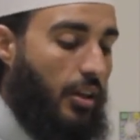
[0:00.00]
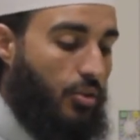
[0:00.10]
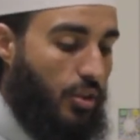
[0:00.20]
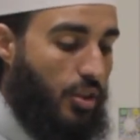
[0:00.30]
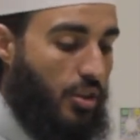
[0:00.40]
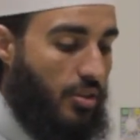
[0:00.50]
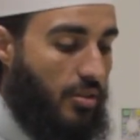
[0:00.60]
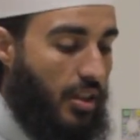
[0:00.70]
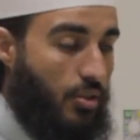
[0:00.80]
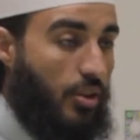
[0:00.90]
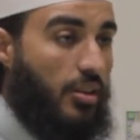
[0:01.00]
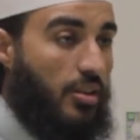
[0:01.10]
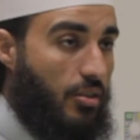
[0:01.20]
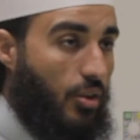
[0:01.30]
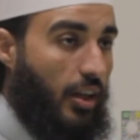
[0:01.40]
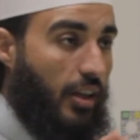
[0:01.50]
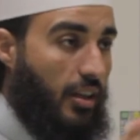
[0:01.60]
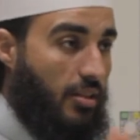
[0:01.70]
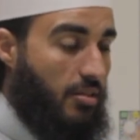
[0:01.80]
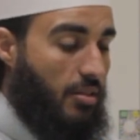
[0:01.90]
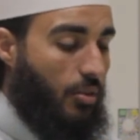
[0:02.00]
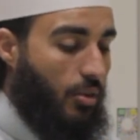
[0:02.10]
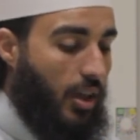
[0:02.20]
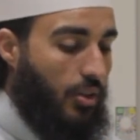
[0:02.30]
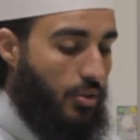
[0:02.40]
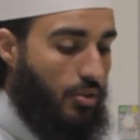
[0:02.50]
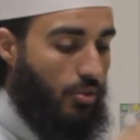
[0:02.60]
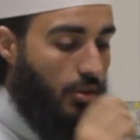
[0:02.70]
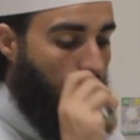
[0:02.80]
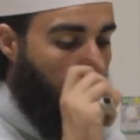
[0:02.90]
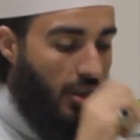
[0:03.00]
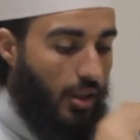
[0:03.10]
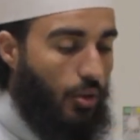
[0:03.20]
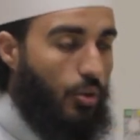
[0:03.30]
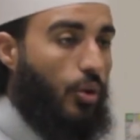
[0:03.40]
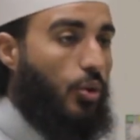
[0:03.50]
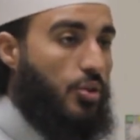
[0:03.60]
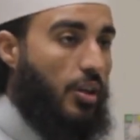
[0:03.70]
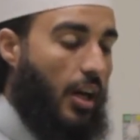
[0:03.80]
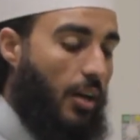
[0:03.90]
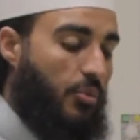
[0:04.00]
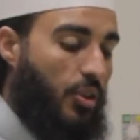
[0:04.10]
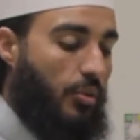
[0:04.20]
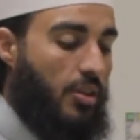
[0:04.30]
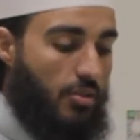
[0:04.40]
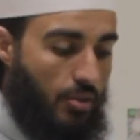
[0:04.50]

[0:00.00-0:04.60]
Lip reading: traditions, as long as it's not against the Quran or the Sunnah or not causing harm to anyone.